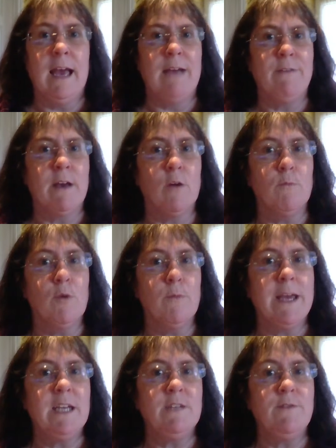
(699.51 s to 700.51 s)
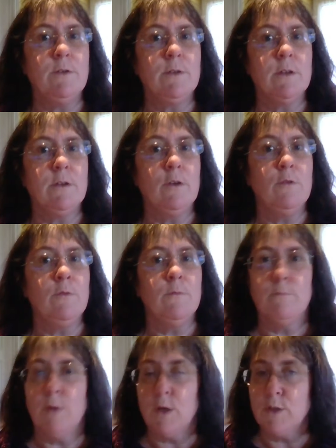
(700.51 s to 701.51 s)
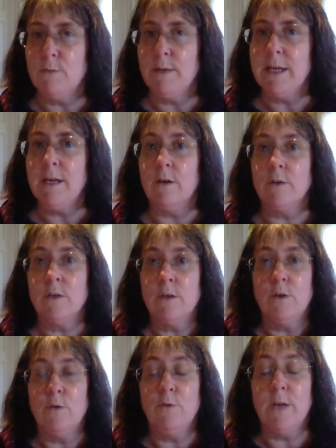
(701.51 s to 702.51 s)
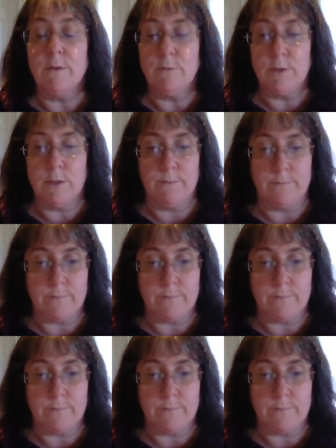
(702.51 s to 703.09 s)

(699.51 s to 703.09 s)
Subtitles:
Have I got more page views than you? Possibly not. Who knows?